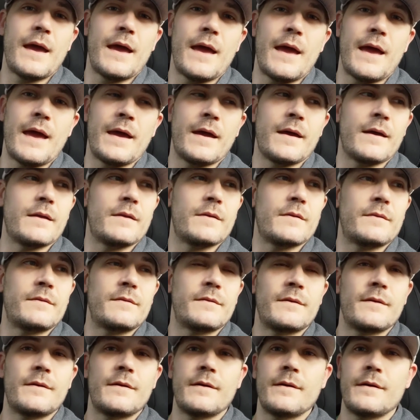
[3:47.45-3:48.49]

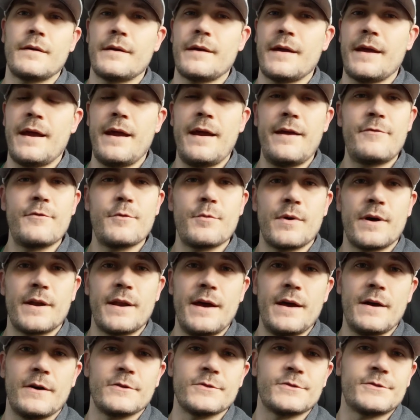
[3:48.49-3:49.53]
and
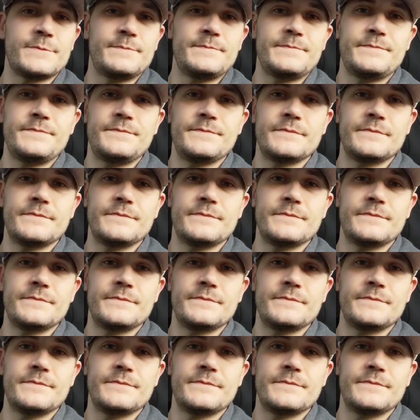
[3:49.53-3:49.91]
everyone else.